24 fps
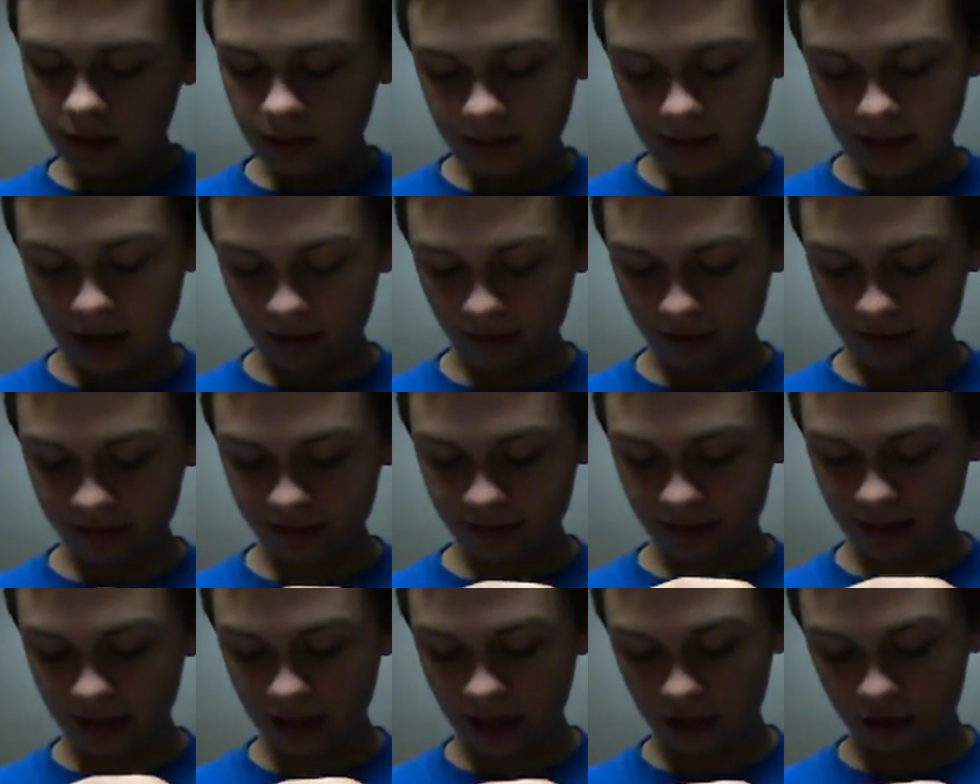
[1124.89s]
Now, this
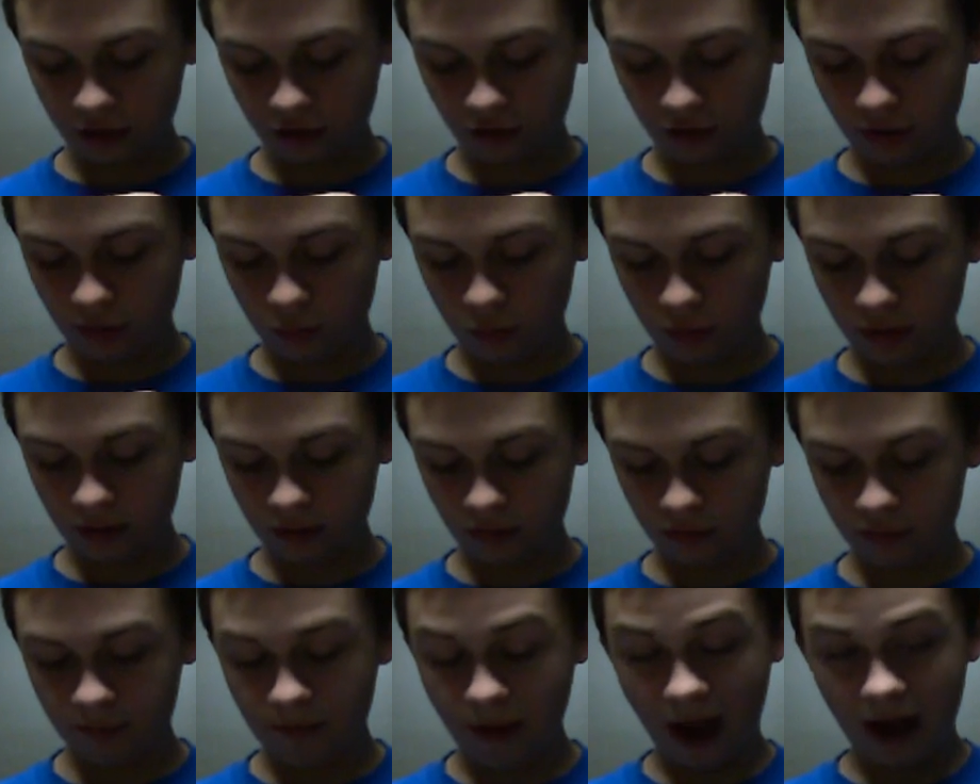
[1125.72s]
thing actually
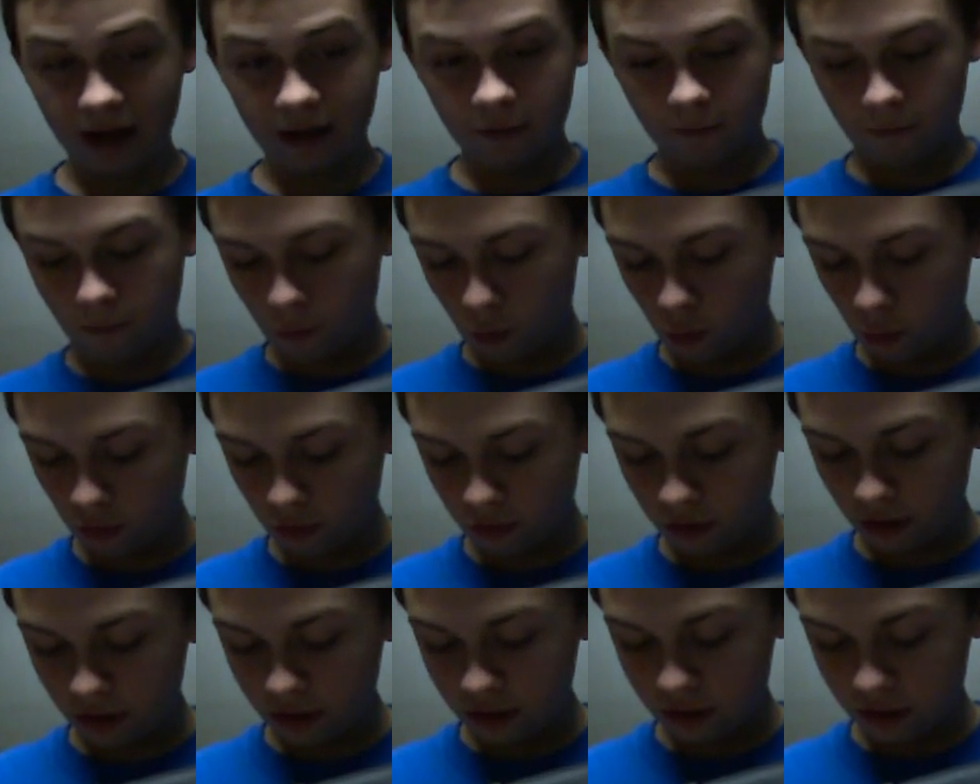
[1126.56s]
wiggles back and forth.